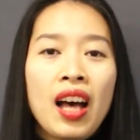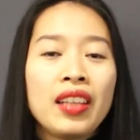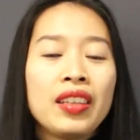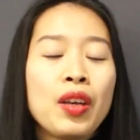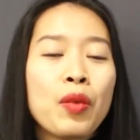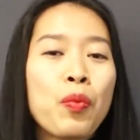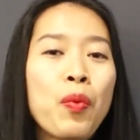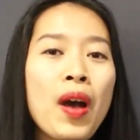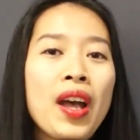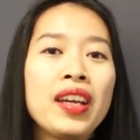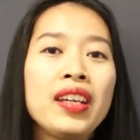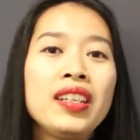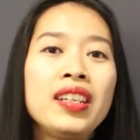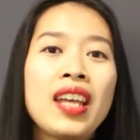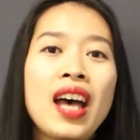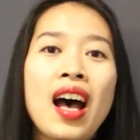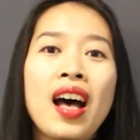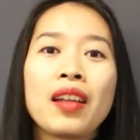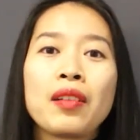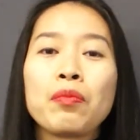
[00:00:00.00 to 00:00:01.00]
The way
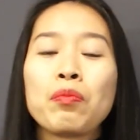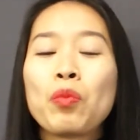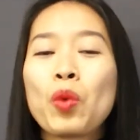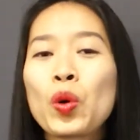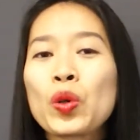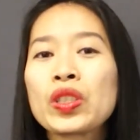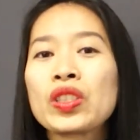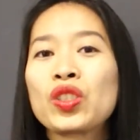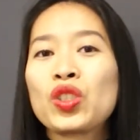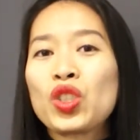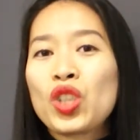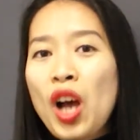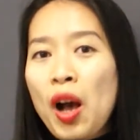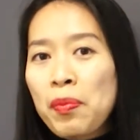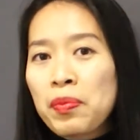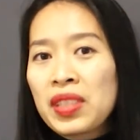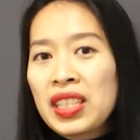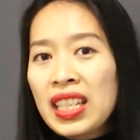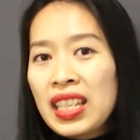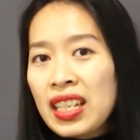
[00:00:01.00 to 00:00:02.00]
that most
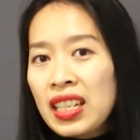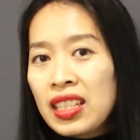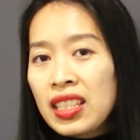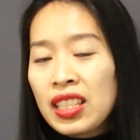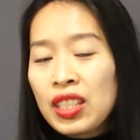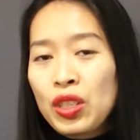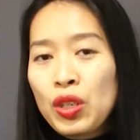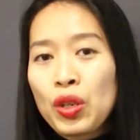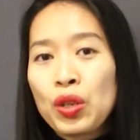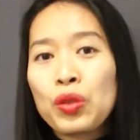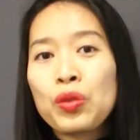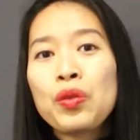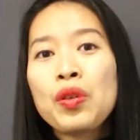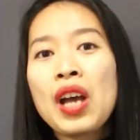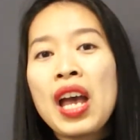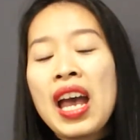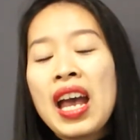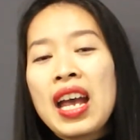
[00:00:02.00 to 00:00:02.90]
job seekers do